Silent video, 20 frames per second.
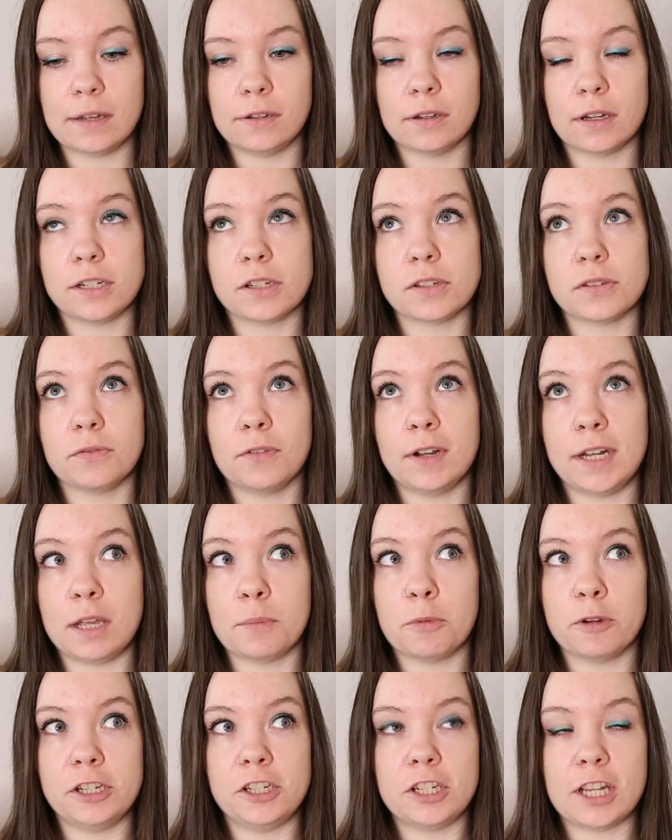And I just
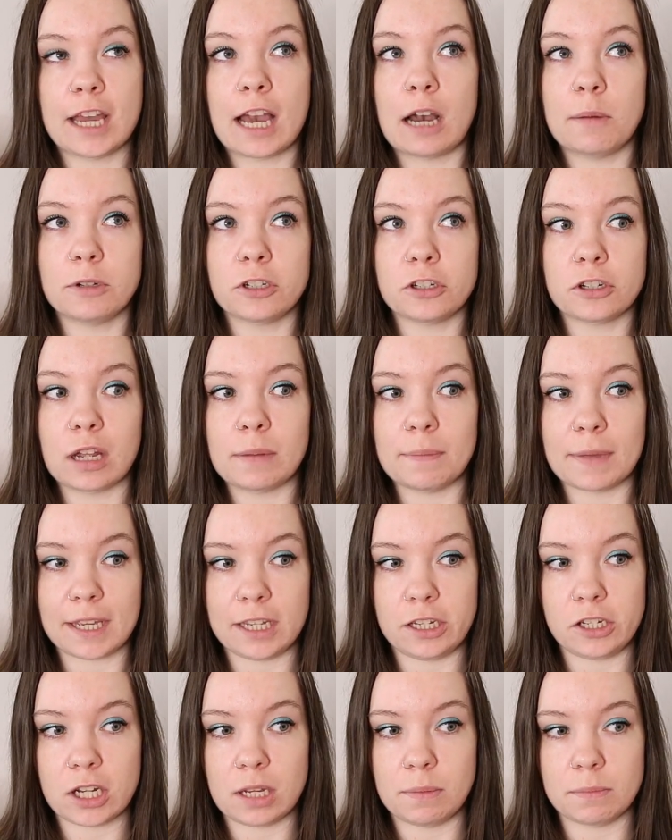really appreciate how much time
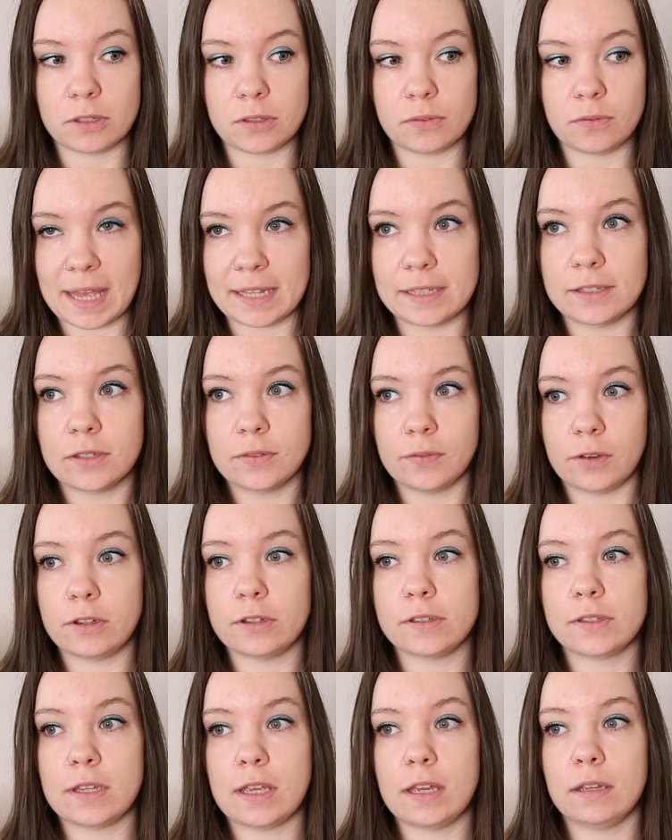Becky Chambers spends
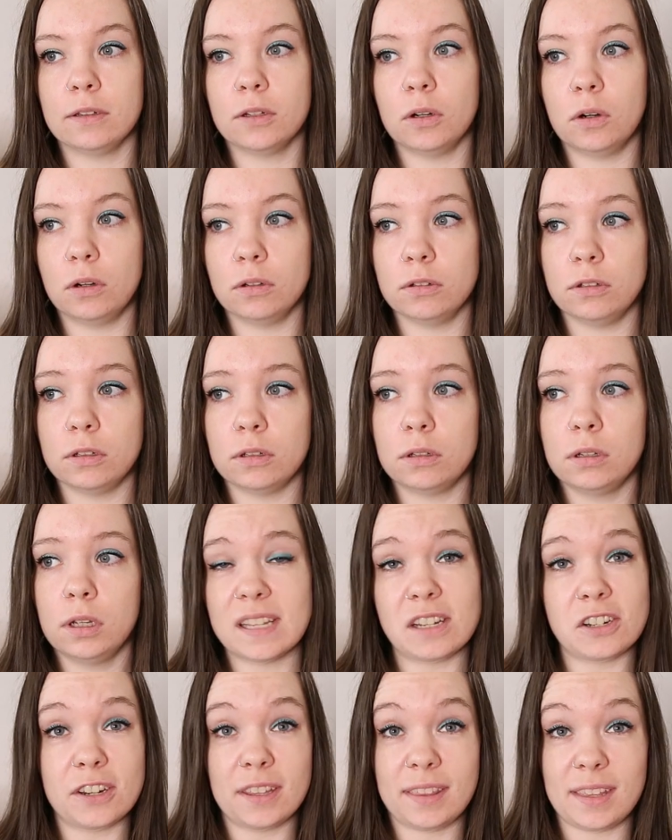focusing on
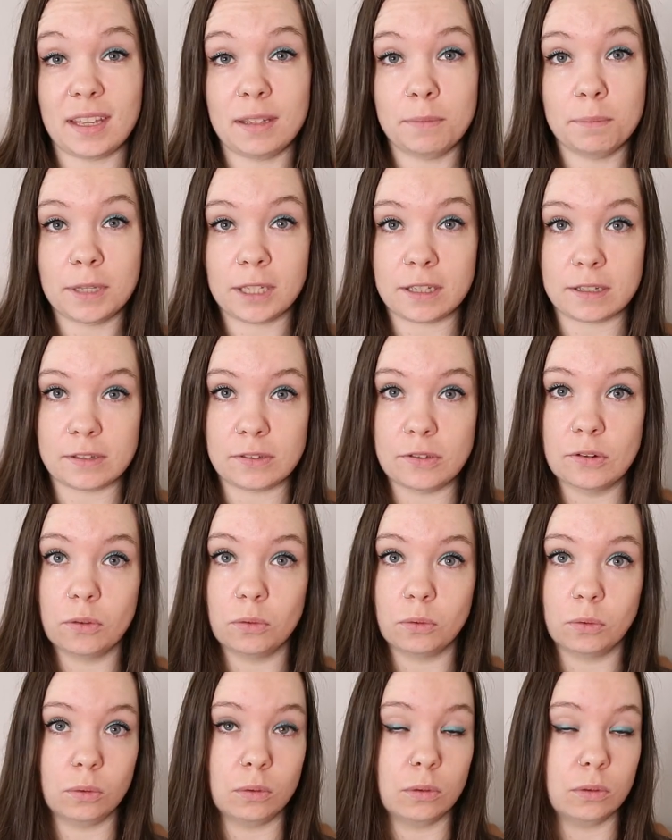such a thing, because
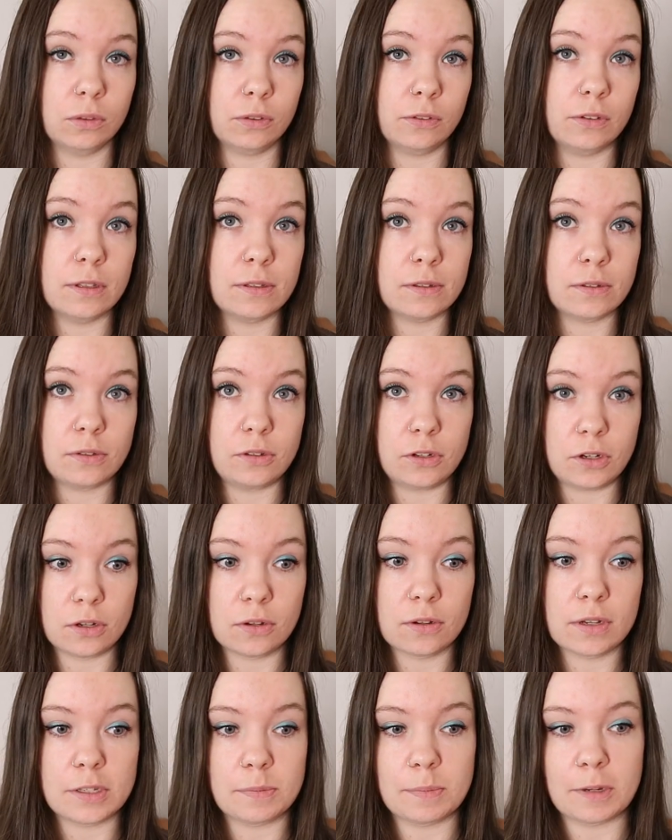not all authors
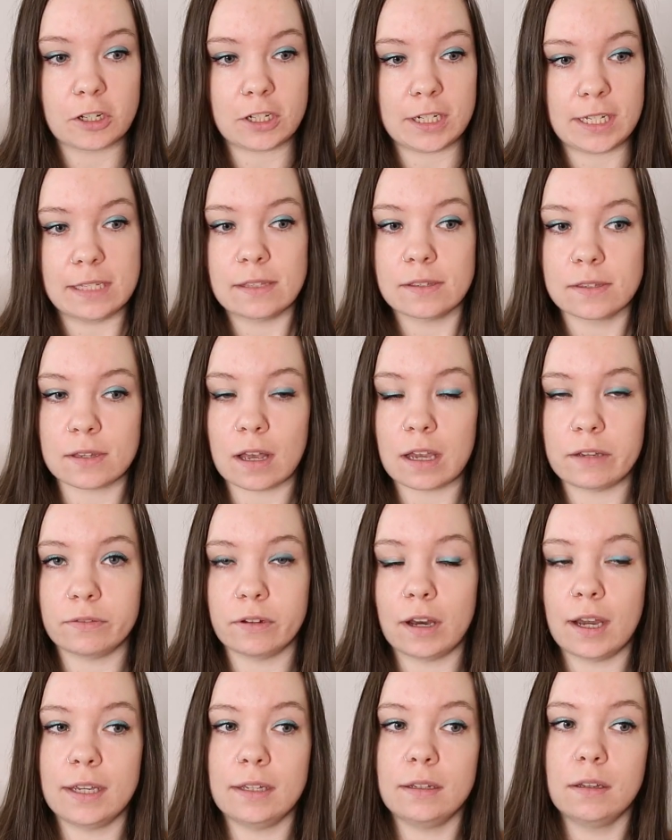do, especially in
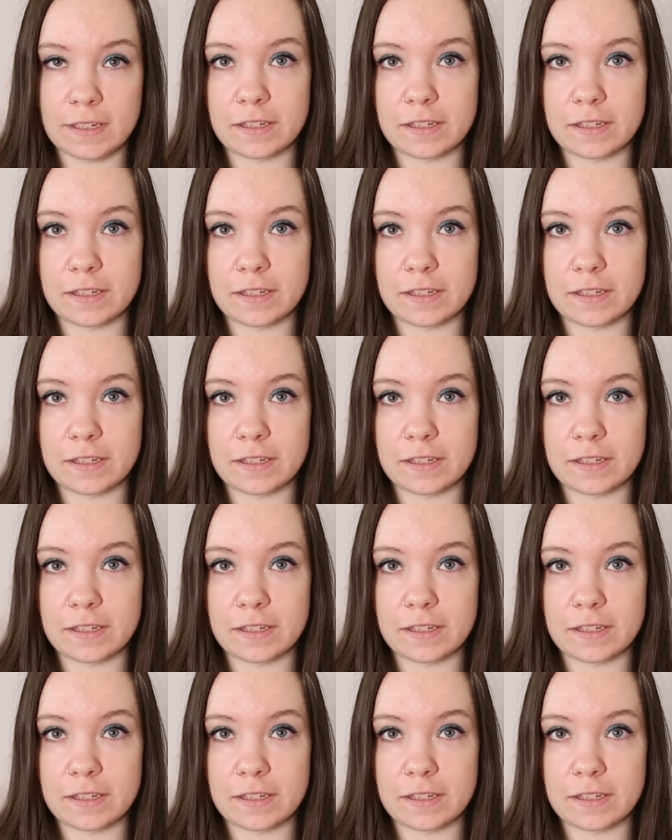sci-fi.